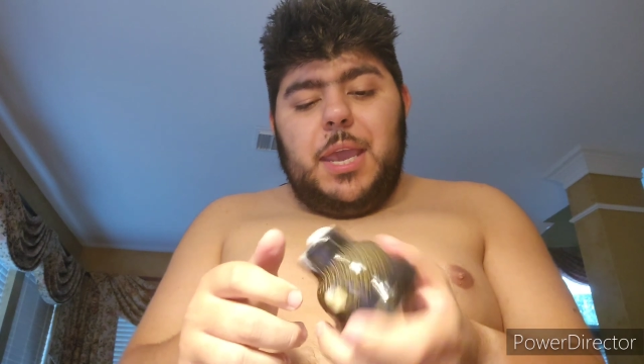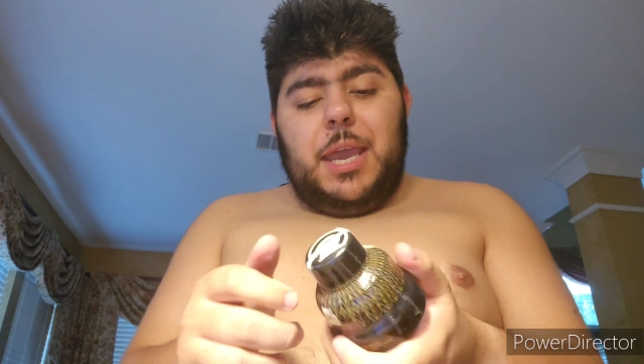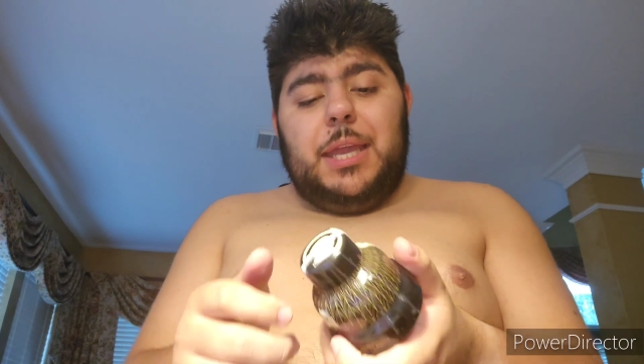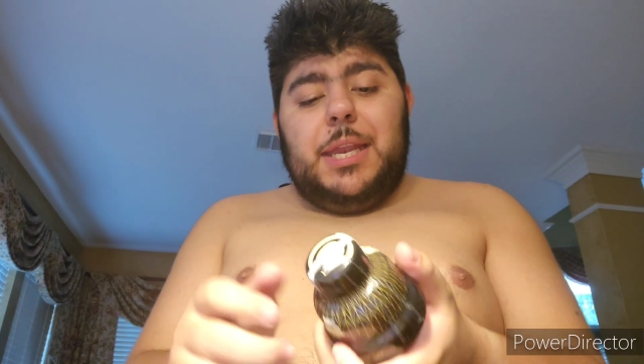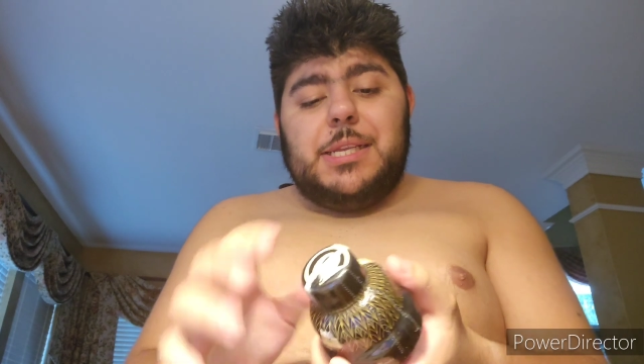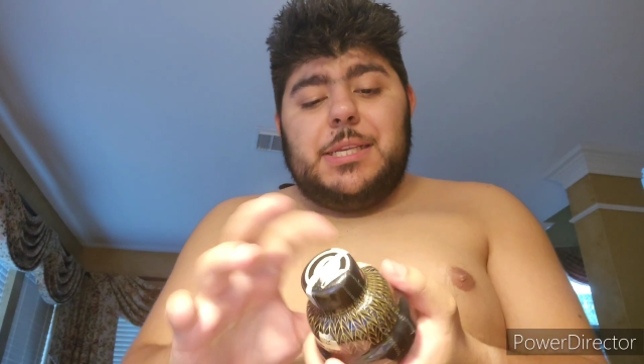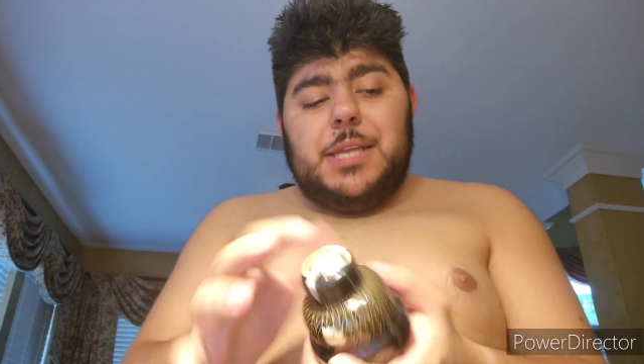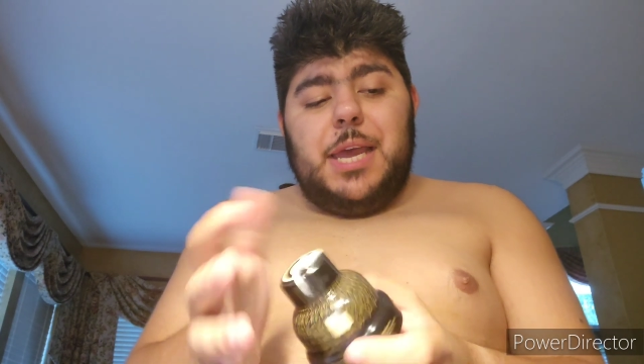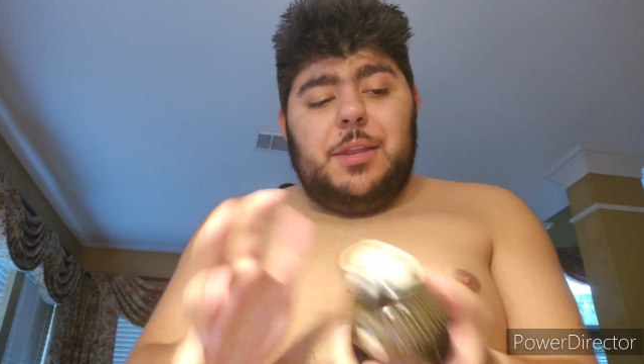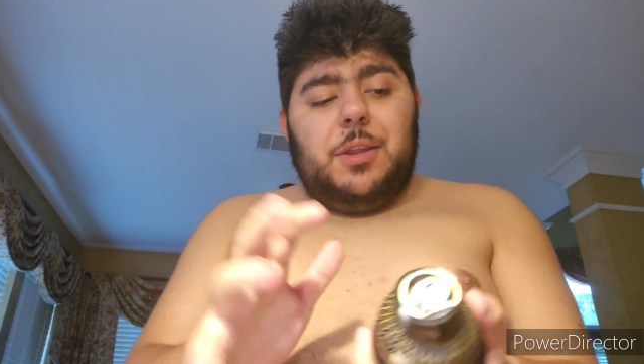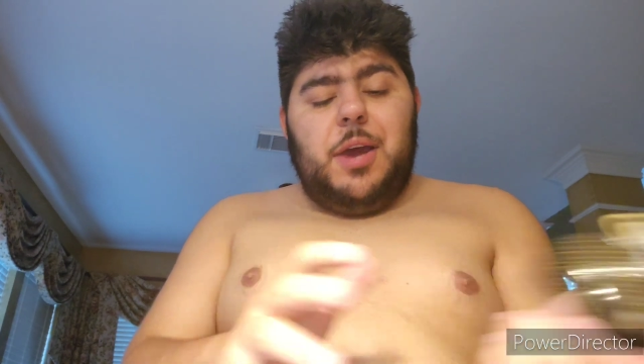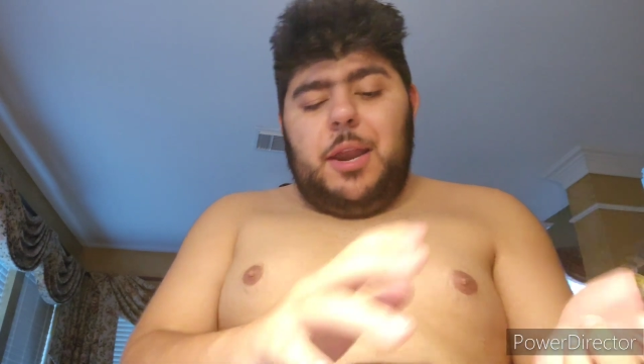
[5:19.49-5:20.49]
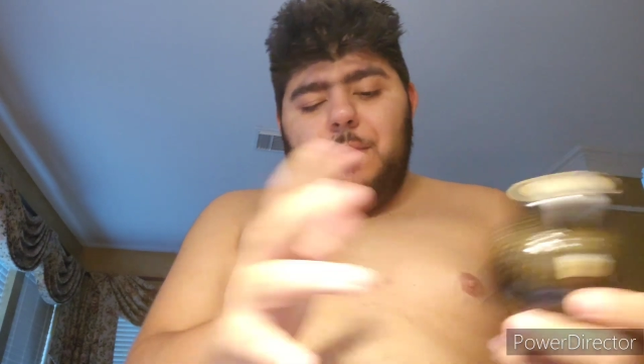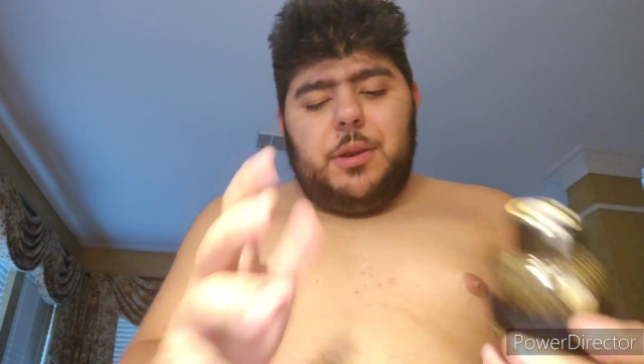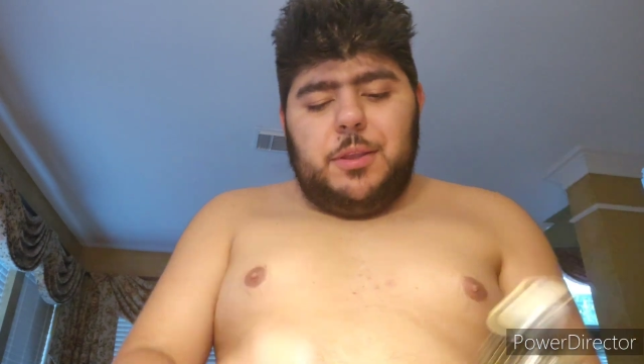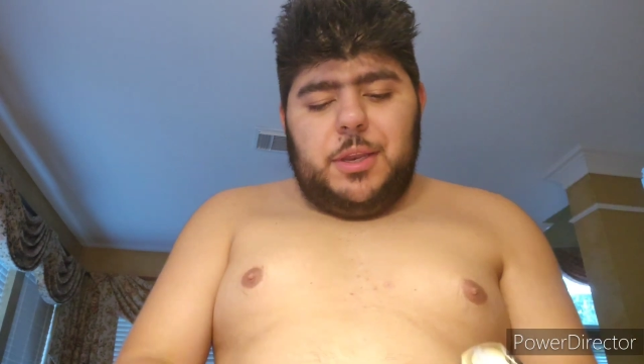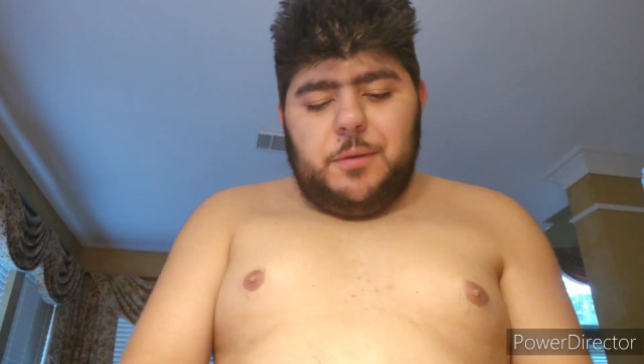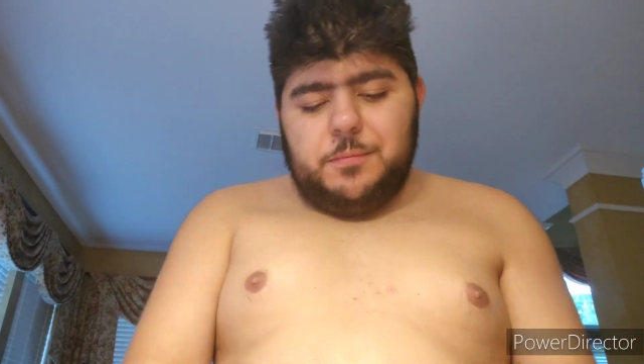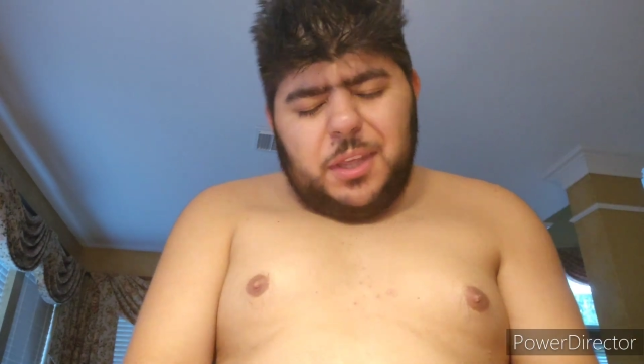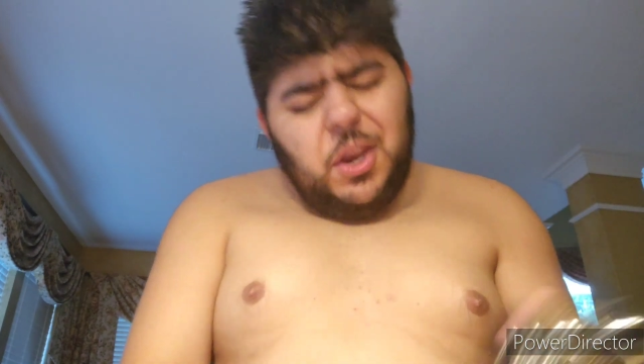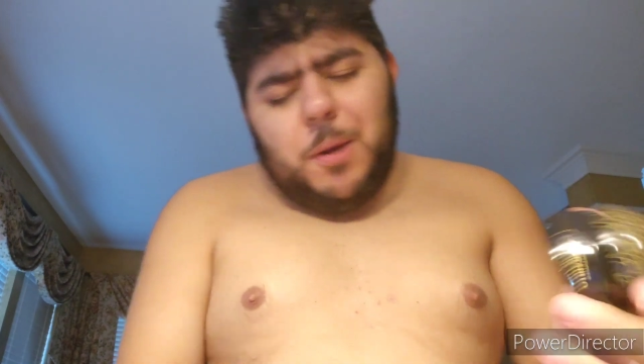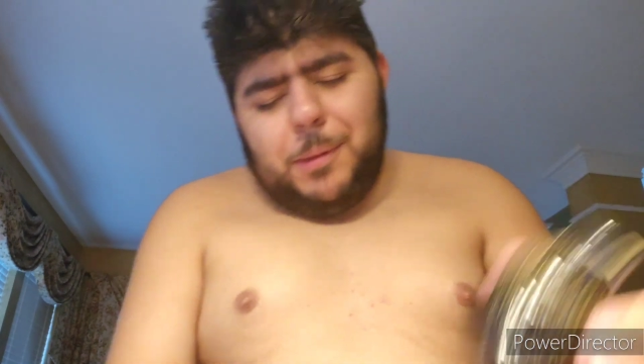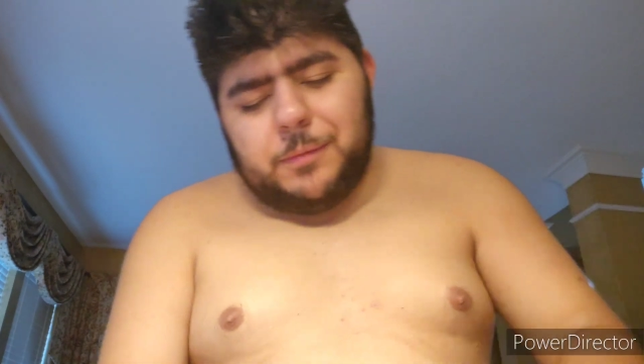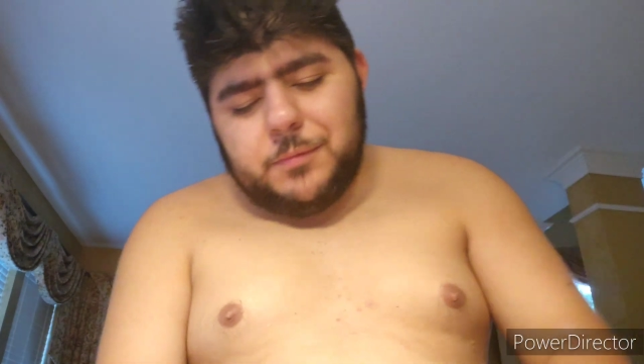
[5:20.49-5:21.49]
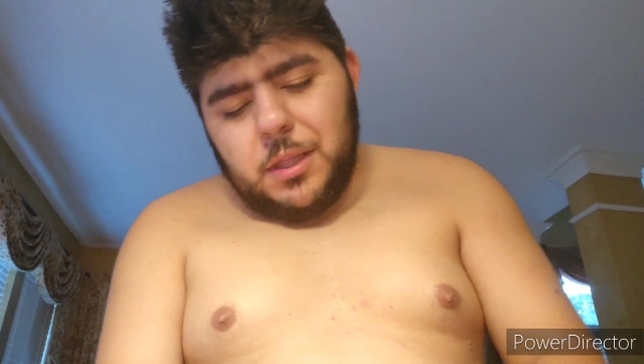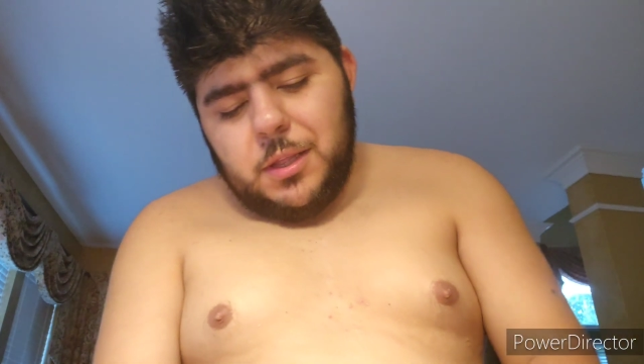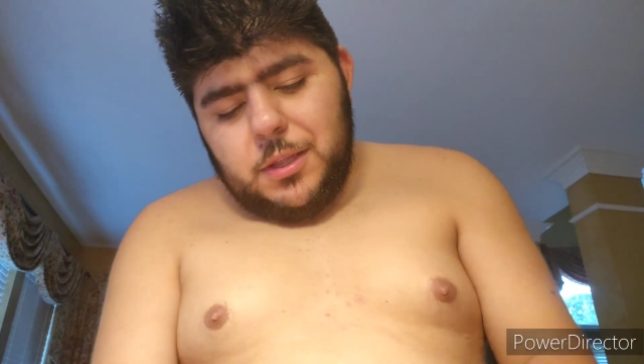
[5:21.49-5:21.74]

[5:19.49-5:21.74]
and this is not. You know, I don't want to. You know what I mean.